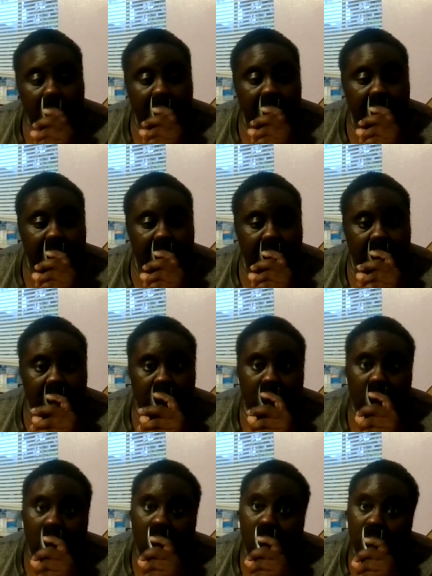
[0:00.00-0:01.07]
And
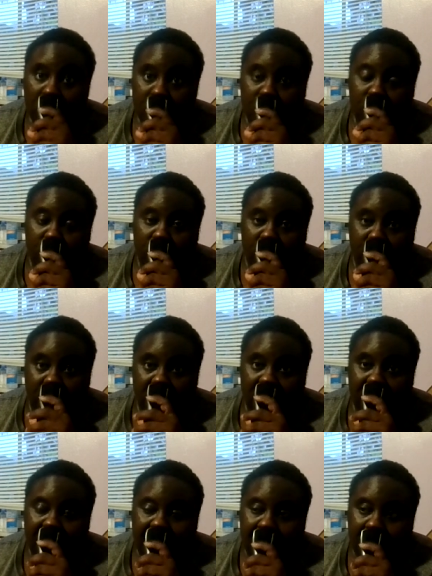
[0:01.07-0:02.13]
the Holy Spirit revealed
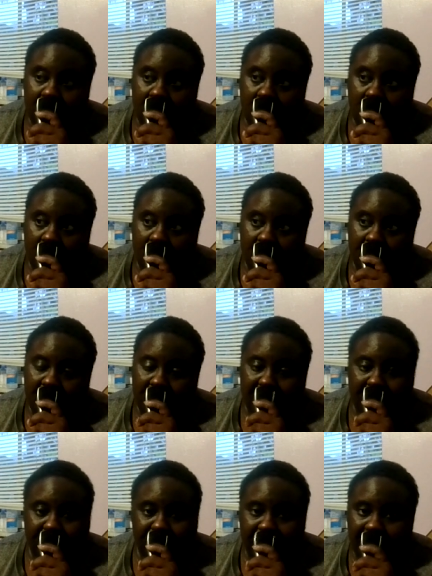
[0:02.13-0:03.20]
that um about my
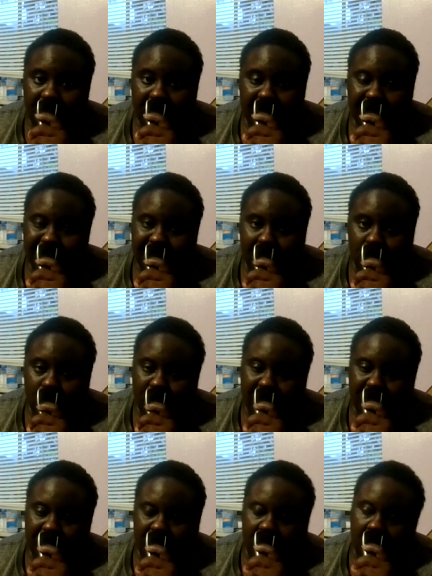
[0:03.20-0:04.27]
family is not who they
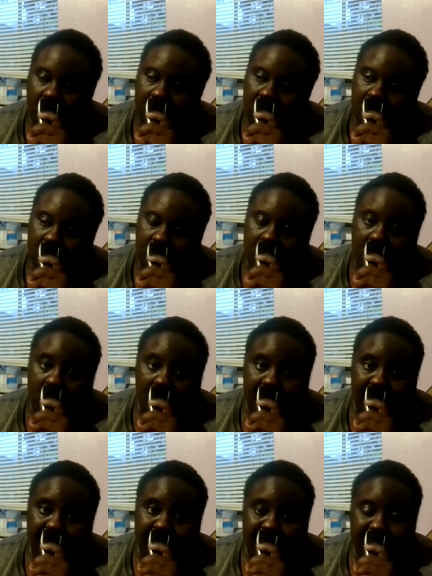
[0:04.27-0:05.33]
say they are
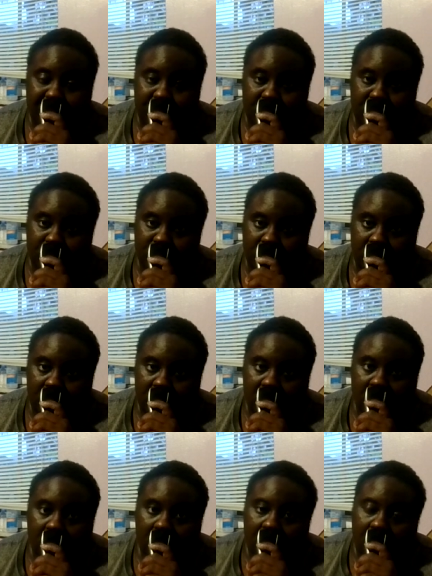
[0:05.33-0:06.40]
and especially
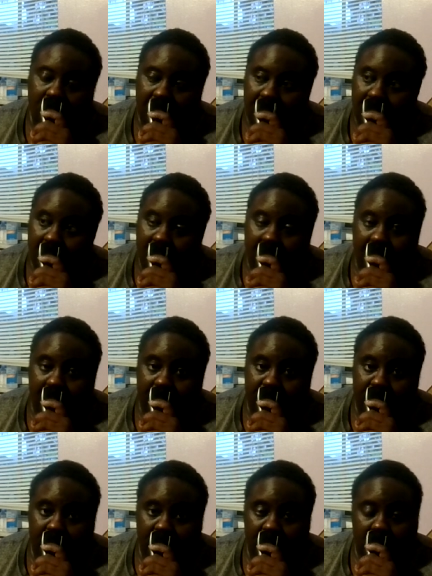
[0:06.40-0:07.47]
my
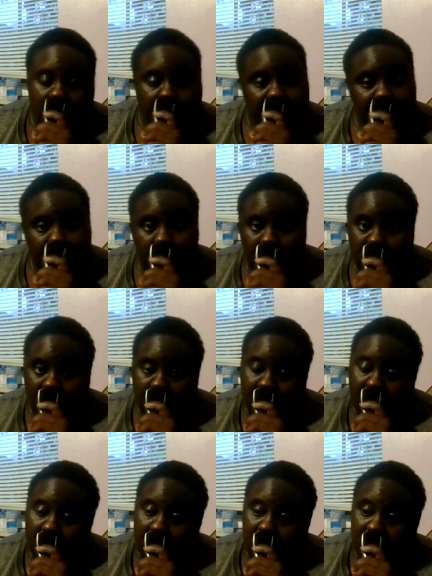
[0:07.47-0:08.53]
um especially my
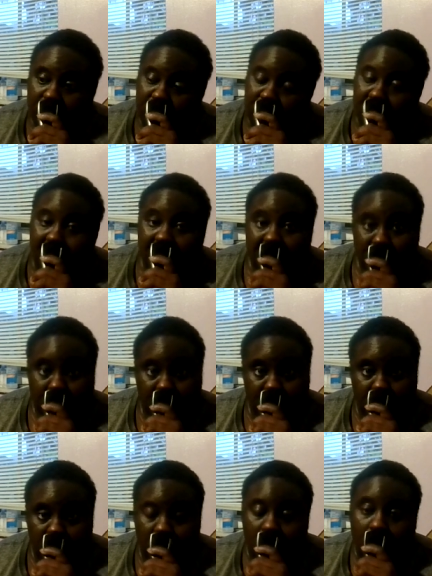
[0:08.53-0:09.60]
mother. To be honest with you,
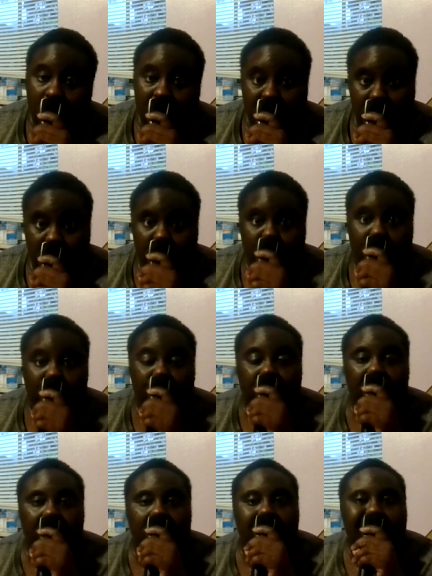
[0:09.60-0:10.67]
the Holy Spirit
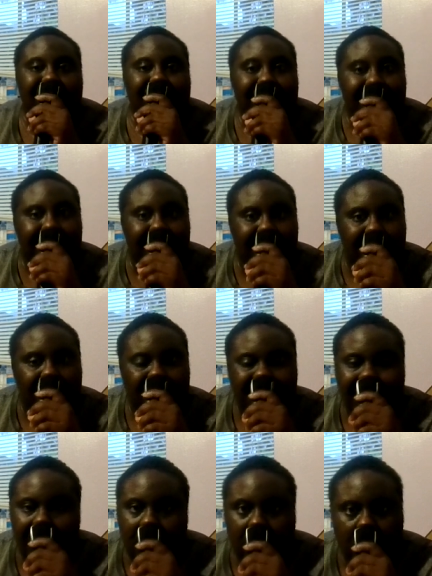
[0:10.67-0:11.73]
revealed um
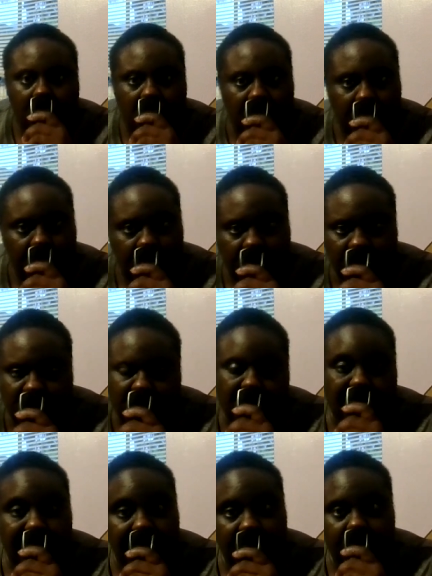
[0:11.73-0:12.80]
that um she's
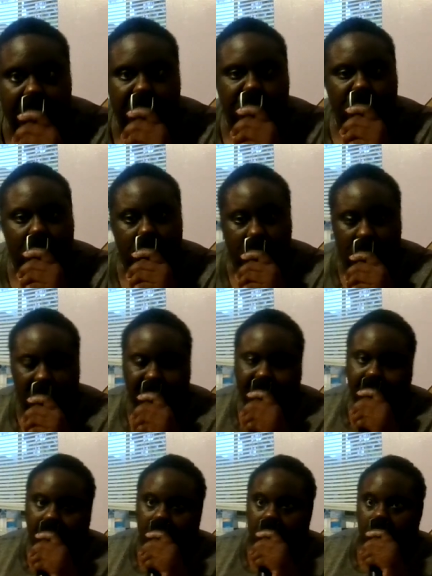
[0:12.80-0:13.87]
not to be trusted
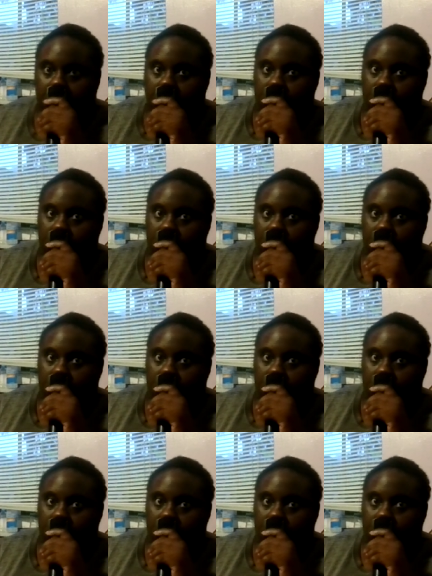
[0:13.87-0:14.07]
and